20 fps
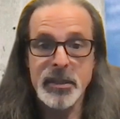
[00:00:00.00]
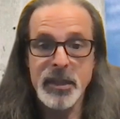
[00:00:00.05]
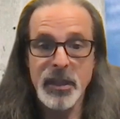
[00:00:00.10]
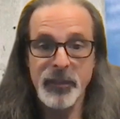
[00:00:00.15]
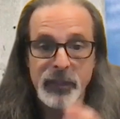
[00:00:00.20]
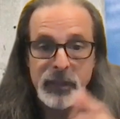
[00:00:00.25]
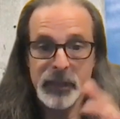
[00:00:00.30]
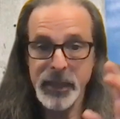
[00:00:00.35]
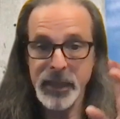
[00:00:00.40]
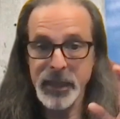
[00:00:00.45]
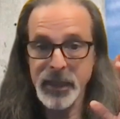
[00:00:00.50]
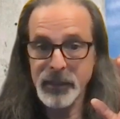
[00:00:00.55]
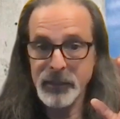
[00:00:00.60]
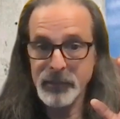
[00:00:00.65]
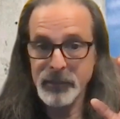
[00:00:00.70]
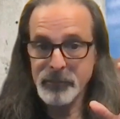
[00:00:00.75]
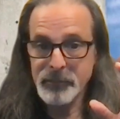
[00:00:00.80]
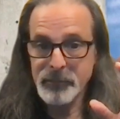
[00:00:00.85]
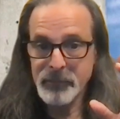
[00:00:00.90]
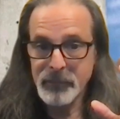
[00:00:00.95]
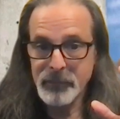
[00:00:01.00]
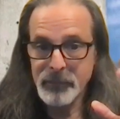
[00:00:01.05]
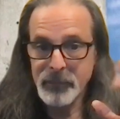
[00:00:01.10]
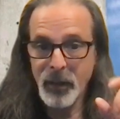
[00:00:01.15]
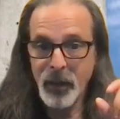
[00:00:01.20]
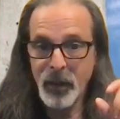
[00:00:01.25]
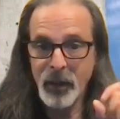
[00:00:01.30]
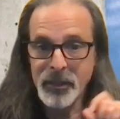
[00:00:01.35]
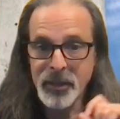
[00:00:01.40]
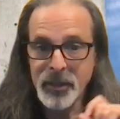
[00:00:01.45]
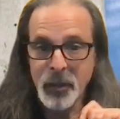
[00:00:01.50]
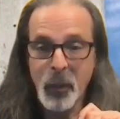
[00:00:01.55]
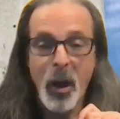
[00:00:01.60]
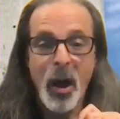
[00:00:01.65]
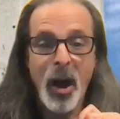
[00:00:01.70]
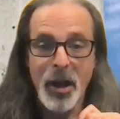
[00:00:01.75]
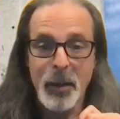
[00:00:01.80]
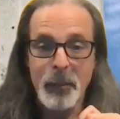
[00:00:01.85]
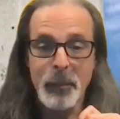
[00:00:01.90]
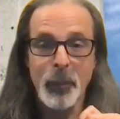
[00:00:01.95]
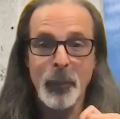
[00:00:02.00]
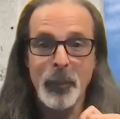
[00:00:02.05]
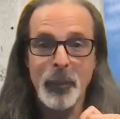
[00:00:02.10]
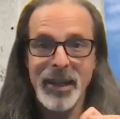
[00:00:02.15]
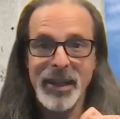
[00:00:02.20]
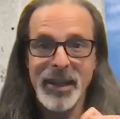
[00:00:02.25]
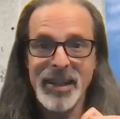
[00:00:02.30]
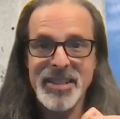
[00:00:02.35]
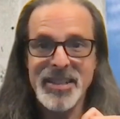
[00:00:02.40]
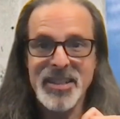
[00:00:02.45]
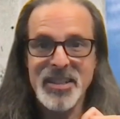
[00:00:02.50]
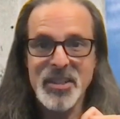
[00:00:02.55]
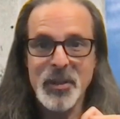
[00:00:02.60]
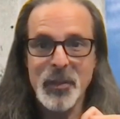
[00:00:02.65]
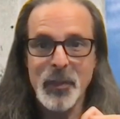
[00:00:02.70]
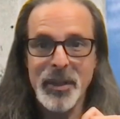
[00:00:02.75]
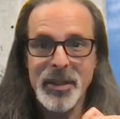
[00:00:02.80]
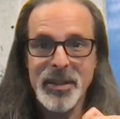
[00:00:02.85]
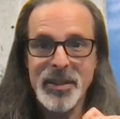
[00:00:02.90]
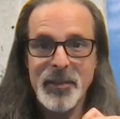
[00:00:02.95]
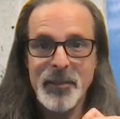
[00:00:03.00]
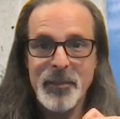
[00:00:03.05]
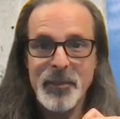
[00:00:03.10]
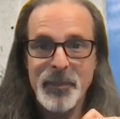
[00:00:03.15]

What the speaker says: definitely, you know, audible when I listen to it.